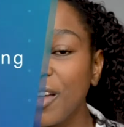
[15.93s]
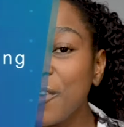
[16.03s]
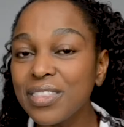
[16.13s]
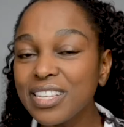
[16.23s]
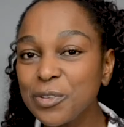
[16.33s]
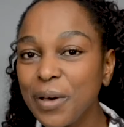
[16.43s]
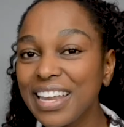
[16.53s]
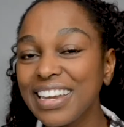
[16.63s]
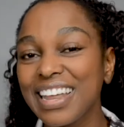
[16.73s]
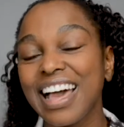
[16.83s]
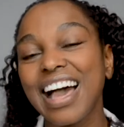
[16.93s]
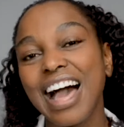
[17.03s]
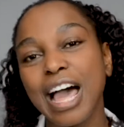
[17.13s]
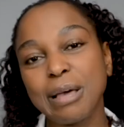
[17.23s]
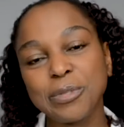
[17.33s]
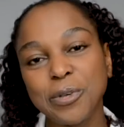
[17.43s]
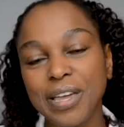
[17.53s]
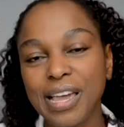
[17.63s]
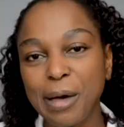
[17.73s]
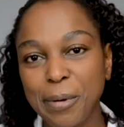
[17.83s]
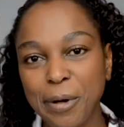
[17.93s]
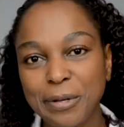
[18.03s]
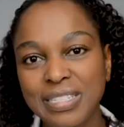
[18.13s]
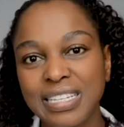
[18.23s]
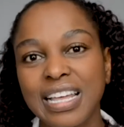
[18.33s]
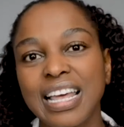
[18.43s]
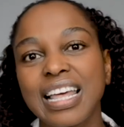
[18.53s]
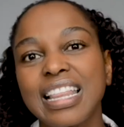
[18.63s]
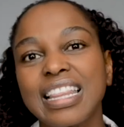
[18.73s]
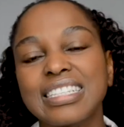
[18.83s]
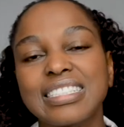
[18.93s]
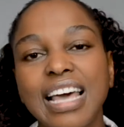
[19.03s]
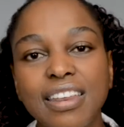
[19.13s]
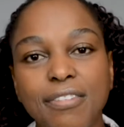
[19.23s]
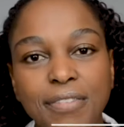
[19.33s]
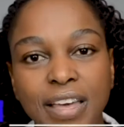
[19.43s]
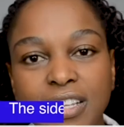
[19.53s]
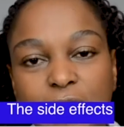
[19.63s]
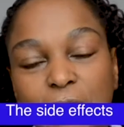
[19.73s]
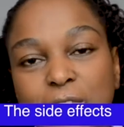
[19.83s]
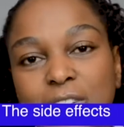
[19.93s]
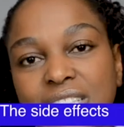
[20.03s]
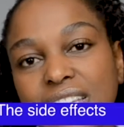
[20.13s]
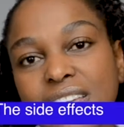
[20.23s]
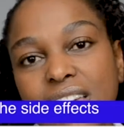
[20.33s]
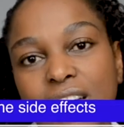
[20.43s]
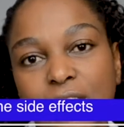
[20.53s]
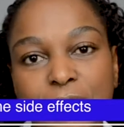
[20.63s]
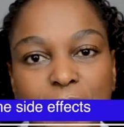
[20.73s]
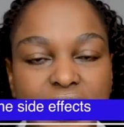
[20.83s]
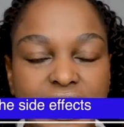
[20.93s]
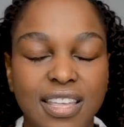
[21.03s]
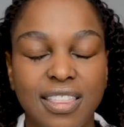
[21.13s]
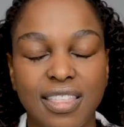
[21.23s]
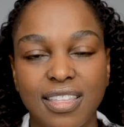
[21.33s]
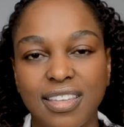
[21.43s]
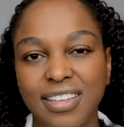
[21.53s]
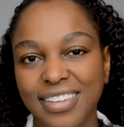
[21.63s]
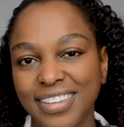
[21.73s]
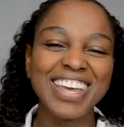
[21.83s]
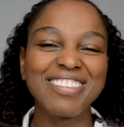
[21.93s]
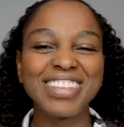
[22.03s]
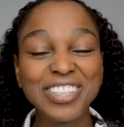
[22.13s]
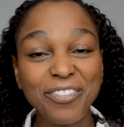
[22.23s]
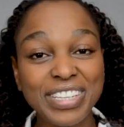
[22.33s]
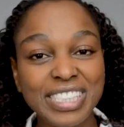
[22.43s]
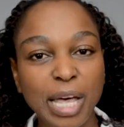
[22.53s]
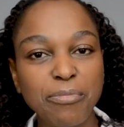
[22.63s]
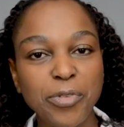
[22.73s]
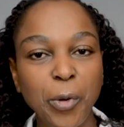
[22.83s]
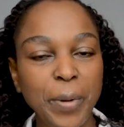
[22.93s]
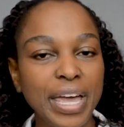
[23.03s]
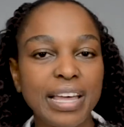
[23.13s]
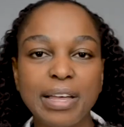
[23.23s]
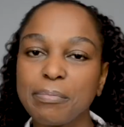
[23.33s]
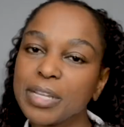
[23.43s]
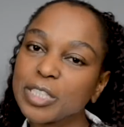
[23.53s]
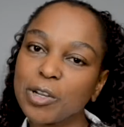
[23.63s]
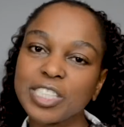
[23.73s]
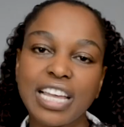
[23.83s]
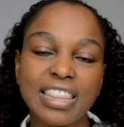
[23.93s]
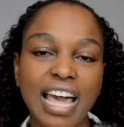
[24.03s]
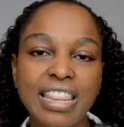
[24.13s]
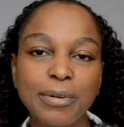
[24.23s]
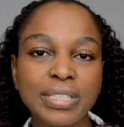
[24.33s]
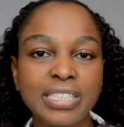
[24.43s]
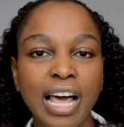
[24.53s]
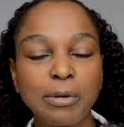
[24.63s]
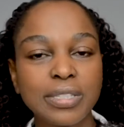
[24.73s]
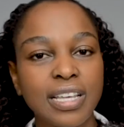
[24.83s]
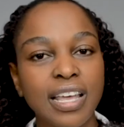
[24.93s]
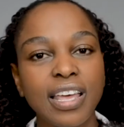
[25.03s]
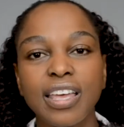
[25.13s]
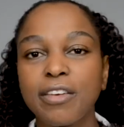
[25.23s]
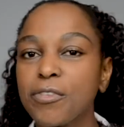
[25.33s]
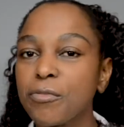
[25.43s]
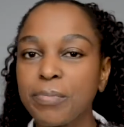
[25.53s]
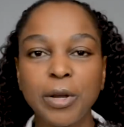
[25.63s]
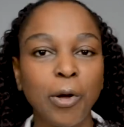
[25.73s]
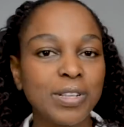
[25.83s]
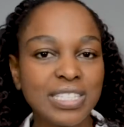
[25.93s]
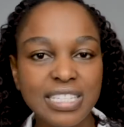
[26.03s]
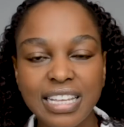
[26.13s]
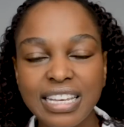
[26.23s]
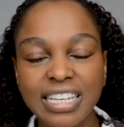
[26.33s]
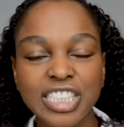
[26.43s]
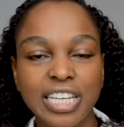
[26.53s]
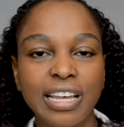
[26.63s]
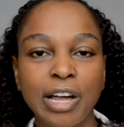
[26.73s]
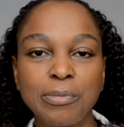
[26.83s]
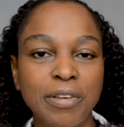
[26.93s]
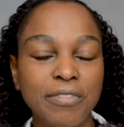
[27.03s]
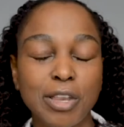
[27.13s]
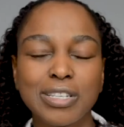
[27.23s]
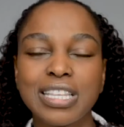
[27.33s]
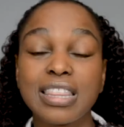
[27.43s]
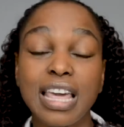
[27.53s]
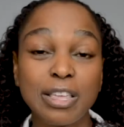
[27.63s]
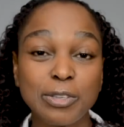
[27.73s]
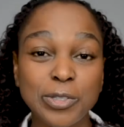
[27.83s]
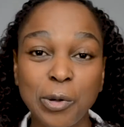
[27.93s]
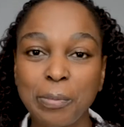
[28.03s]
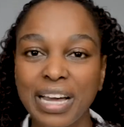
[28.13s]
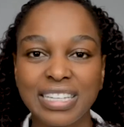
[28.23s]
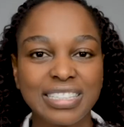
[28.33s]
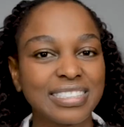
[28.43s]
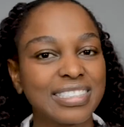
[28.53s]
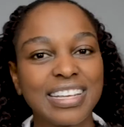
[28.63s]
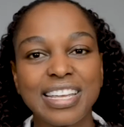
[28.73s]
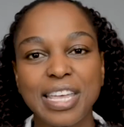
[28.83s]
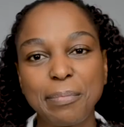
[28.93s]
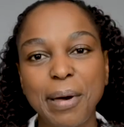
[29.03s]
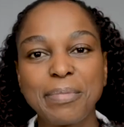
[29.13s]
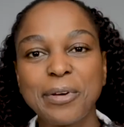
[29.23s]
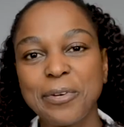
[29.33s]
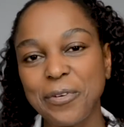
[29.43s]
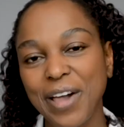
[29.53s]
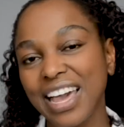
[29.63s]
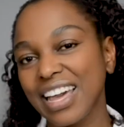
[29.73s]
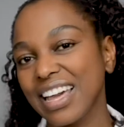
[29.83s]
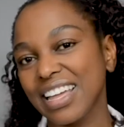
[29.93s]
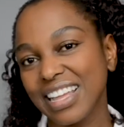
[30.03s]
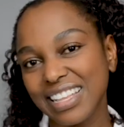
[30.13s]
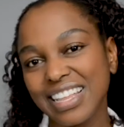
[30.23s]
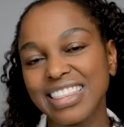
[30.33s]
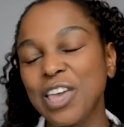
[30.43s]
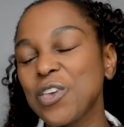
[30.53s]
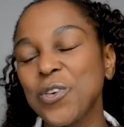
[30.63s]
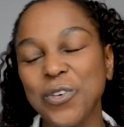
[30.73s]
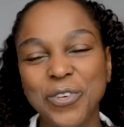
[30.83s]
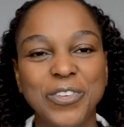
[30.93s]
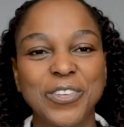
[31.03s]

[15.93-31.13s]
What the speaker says: On this one, I'm talking about the side effects of not taking care of your teeth. If this is your first time viewing, please go check the other ones out. If you've been consistently checking out my videos, thank you so much. Keep up the good work. Thank you.